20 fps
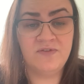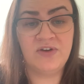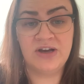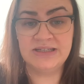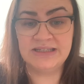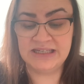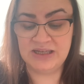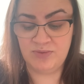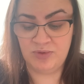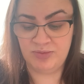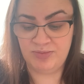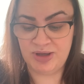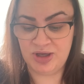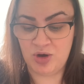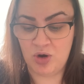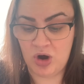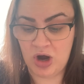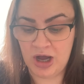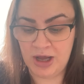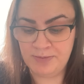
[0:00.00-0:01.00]
Fuzzy would be
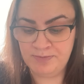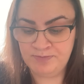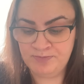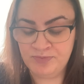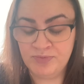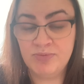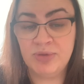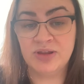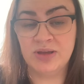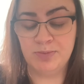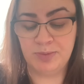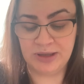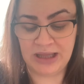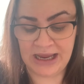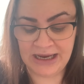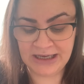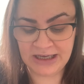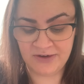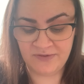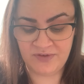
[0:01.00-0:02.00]
gone, but the
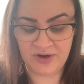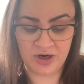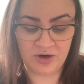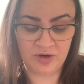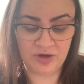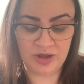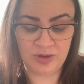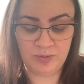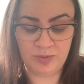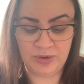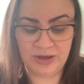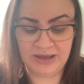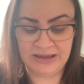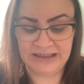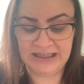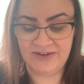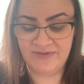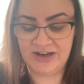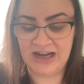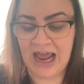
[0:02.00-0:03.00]
blanket fairy would
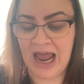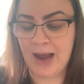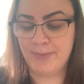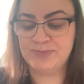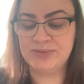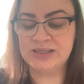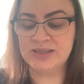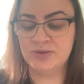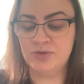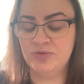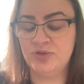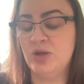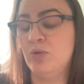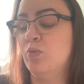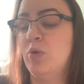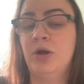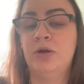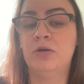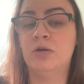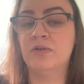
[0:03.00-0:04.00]
leave an absolutely
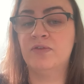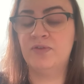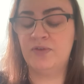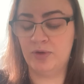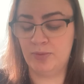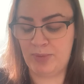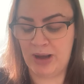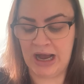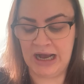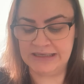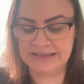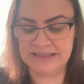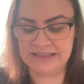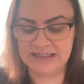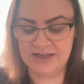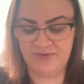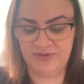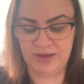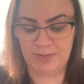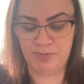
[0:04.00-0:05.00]
wonderful,
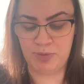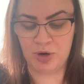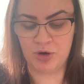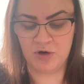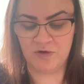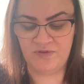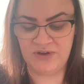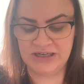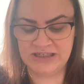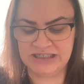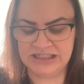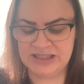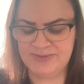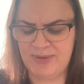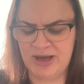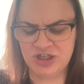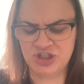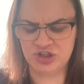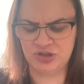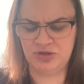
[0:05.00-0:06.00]
positively perfect,
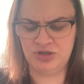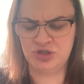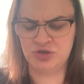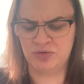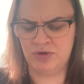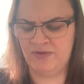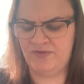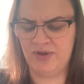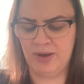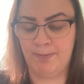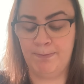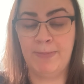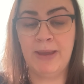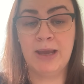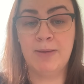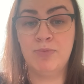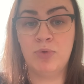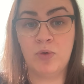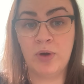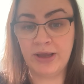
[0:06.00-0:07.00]
especially terrific
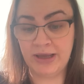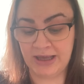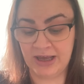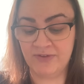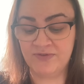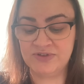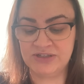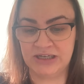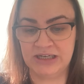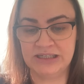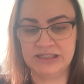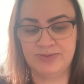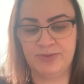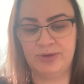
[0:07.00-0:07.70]
big boy gift in its